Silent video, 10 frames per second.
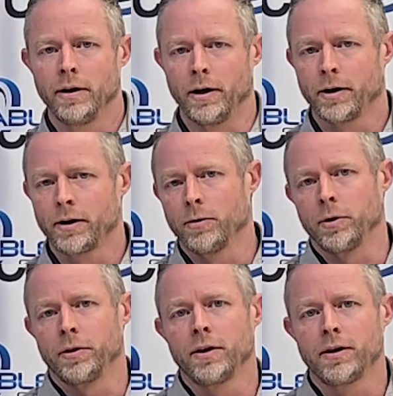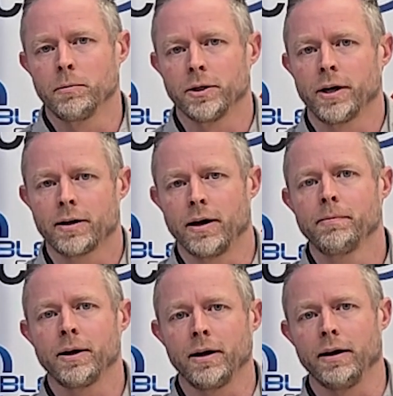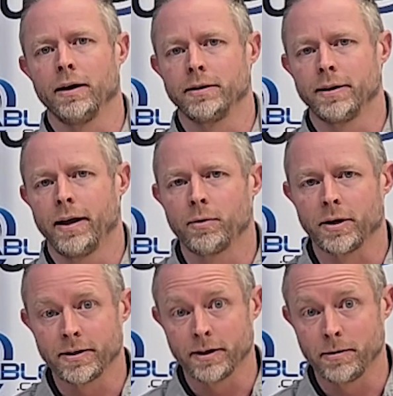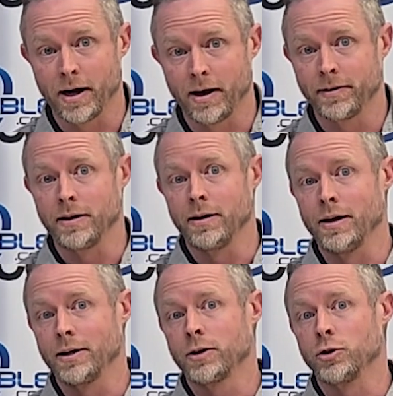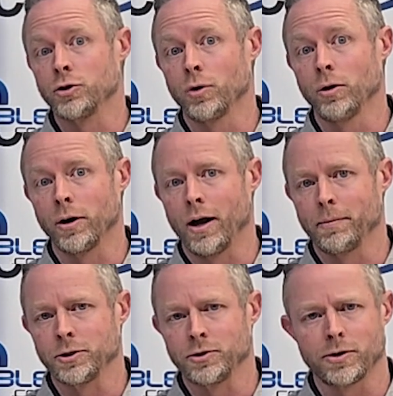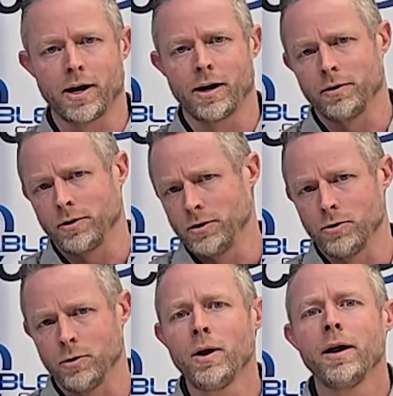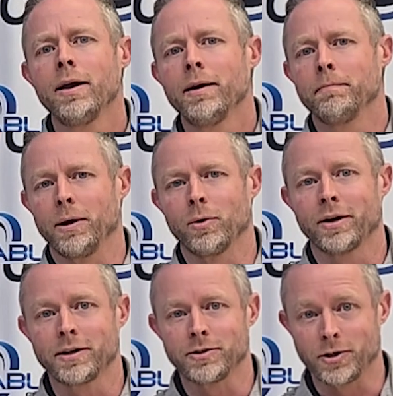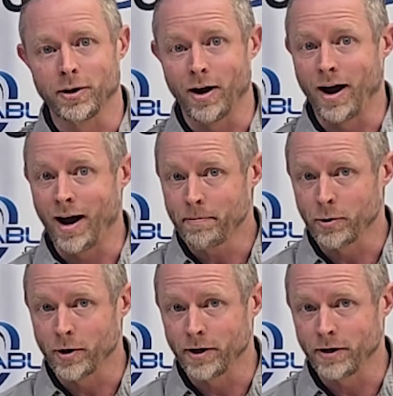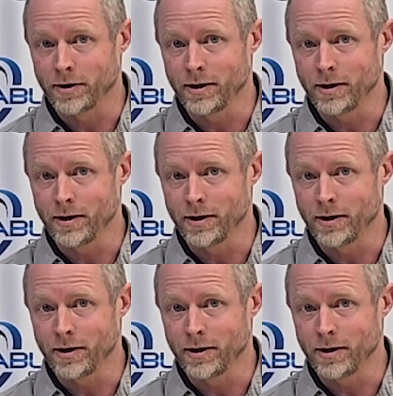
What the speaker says: Eric here with Heatcable.com, and today I want to tell you about the controller options, or how you may want to consider operating your heat